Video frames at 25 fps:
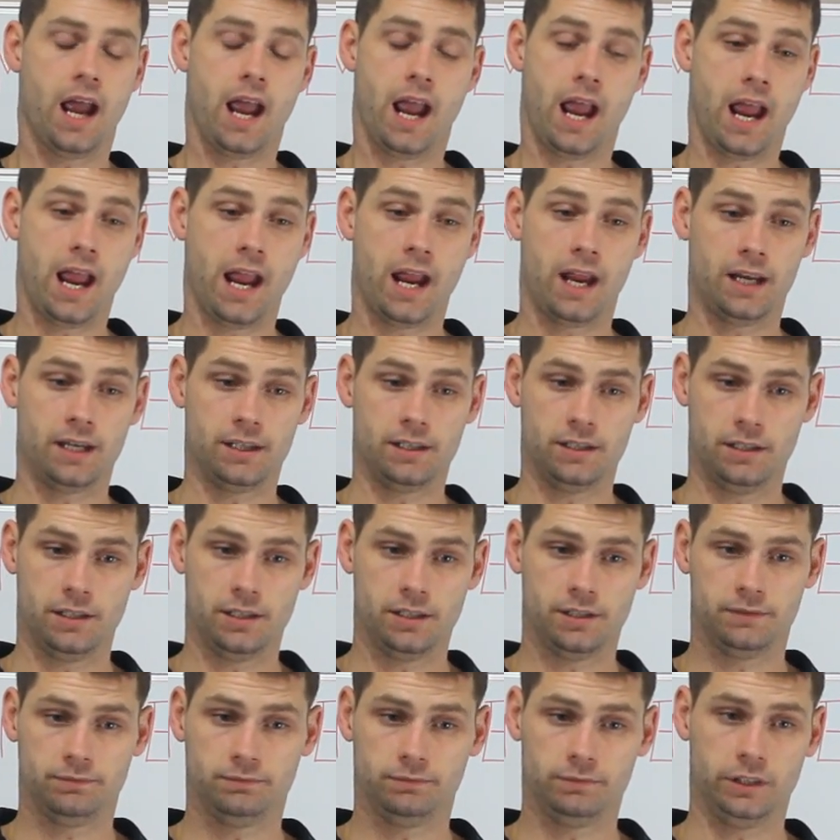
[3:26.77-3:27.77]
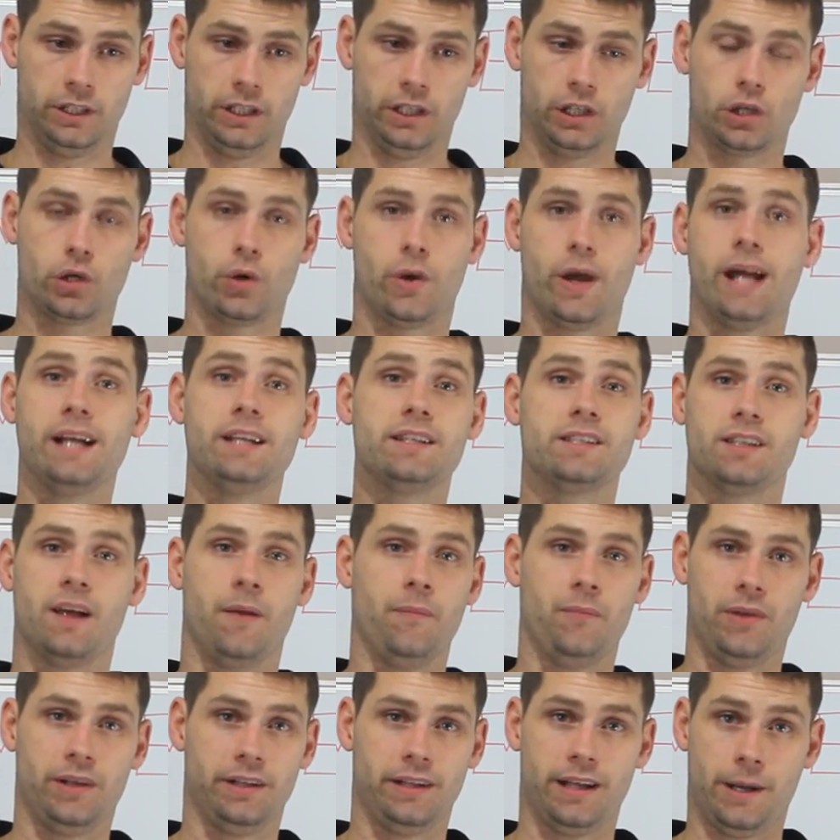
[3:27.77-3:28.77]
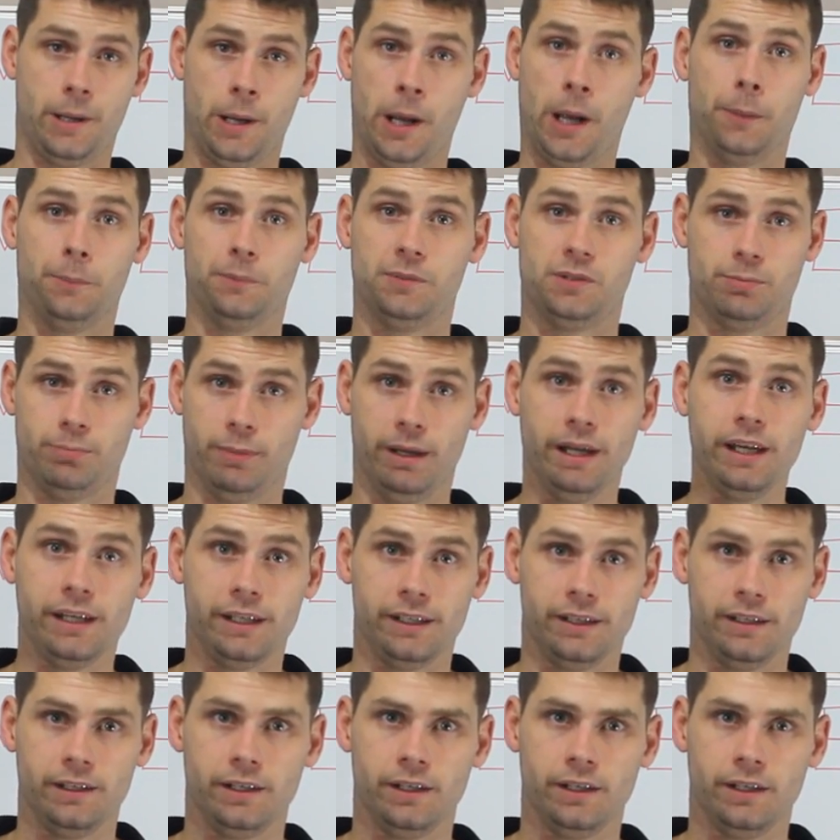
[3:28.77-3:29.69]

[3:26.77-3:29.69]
and create something that helps me.